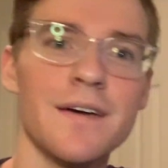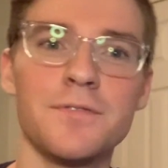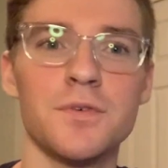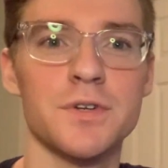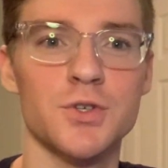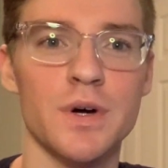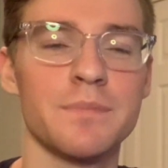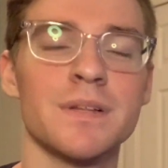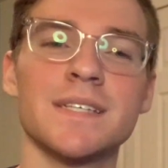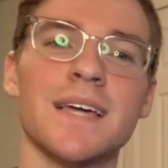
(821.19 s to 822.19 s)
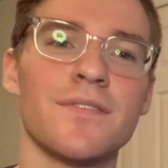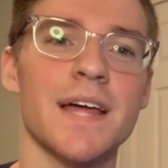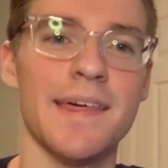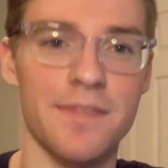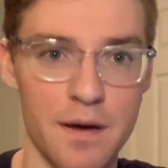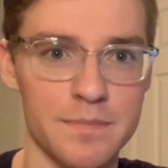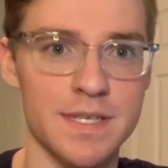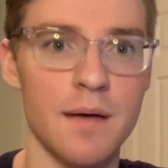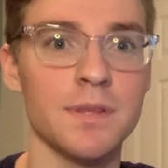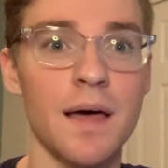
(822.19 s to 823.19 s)
If you enjoyed, please give it a thumbs
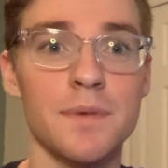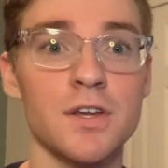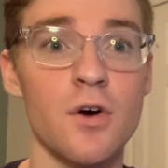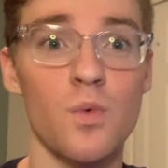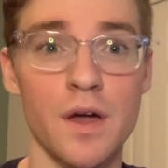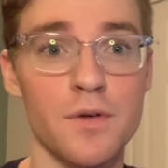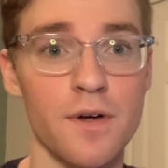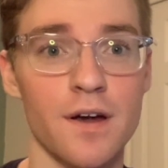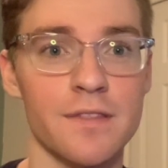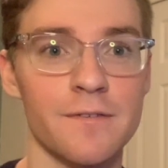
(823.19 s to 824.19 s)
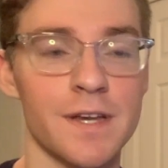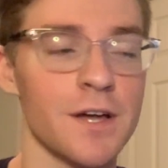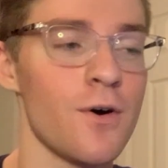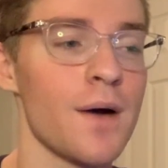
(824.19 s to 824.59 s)
up. Let me know what you thought of the video.